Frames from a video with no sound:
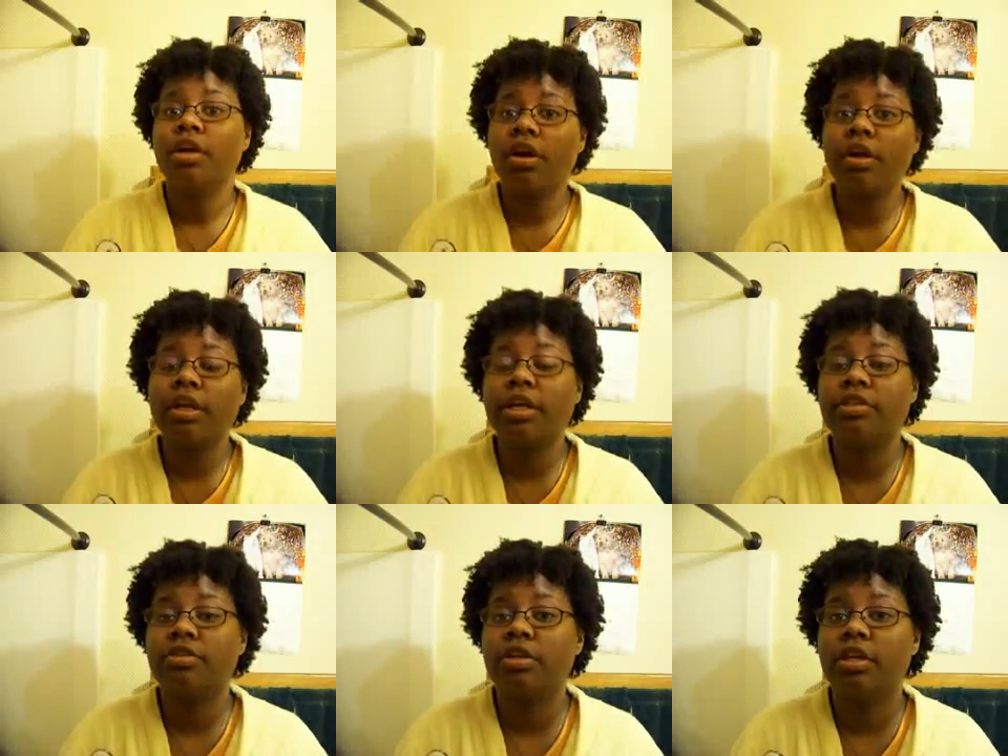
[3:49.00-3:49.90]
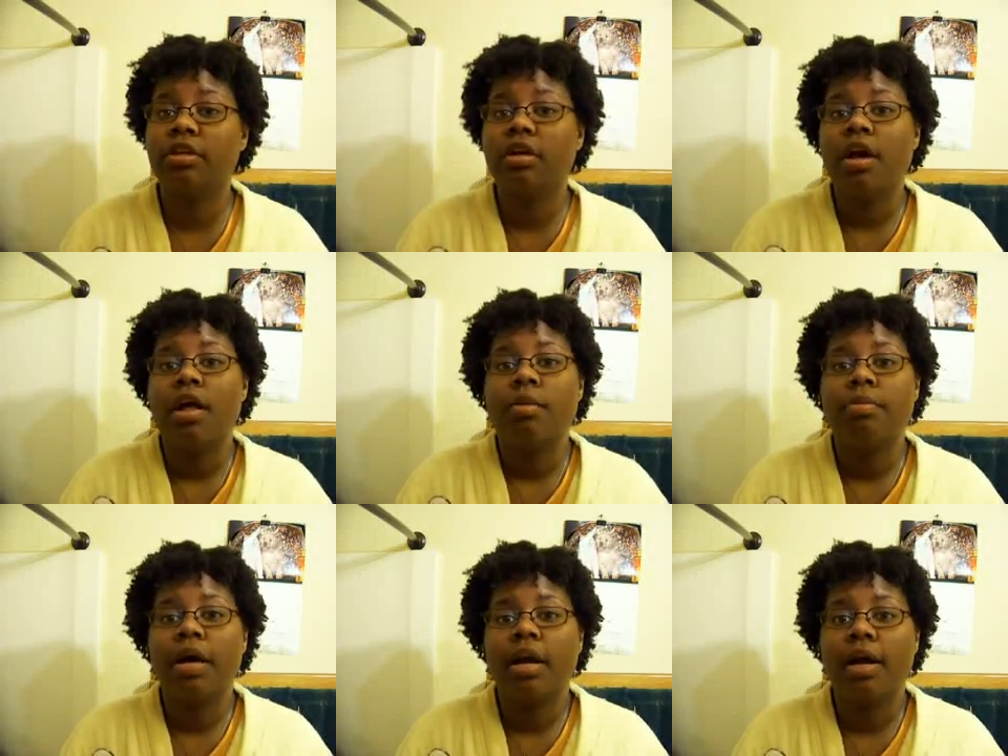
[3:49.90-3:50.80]
Curling Custard did.
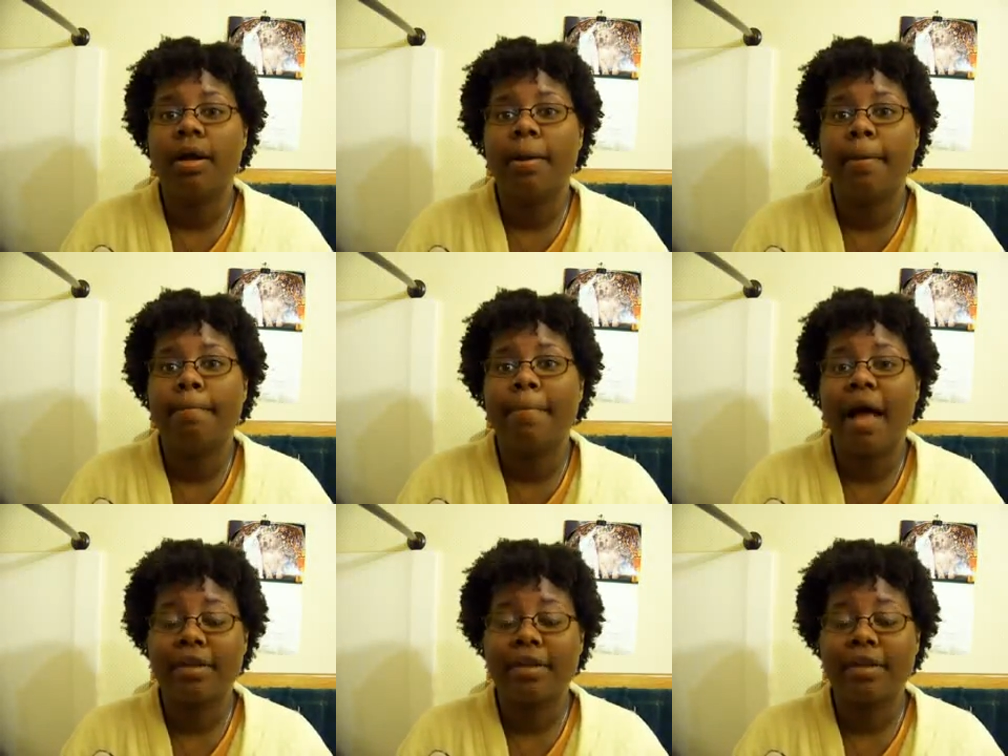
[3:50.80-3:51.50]
But um,